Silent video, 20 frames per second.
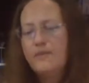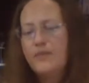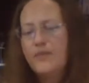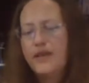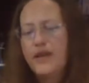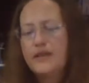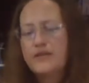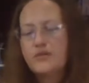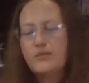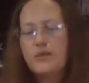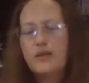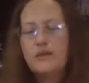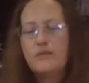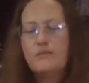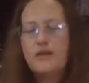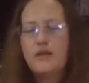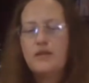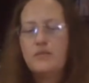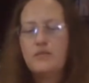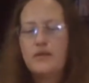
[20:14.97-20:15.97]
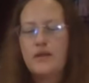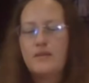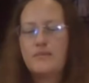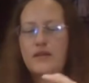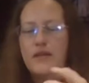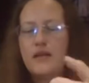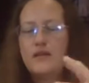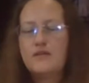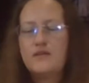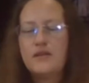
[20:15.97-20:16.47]
that's what I mean when I'm
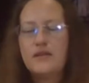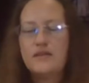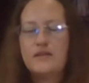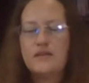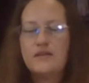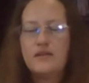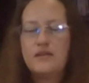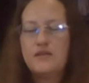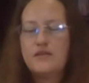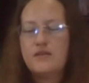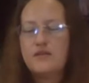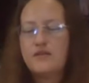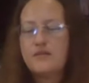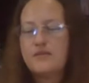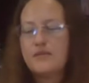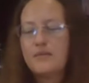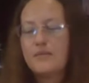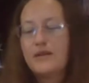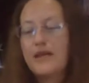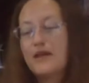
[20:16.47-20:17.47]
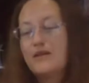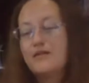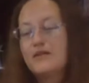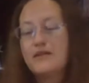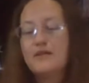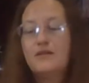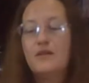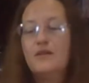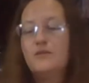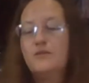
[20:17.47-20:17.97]
counting stitches, is I'm counting
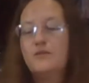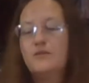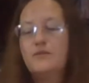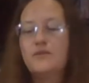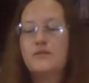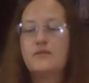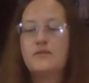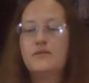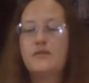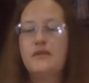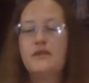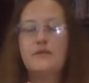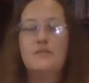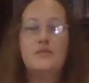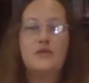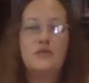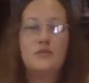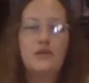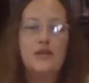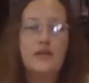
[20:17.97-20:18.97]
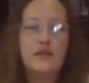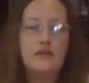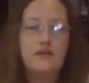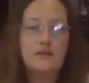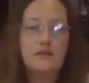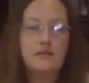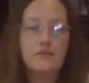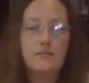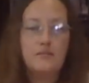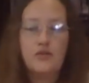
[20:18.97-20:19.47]
the holes in between
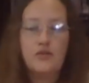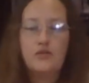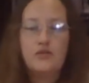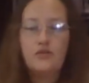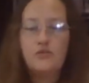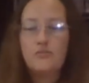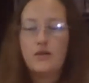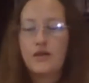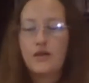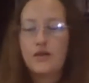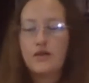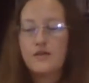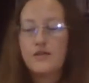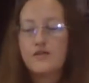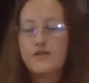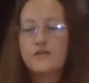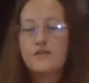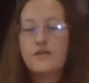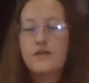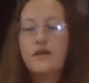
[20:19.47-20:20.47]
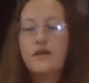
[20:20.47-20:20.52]
my two markers.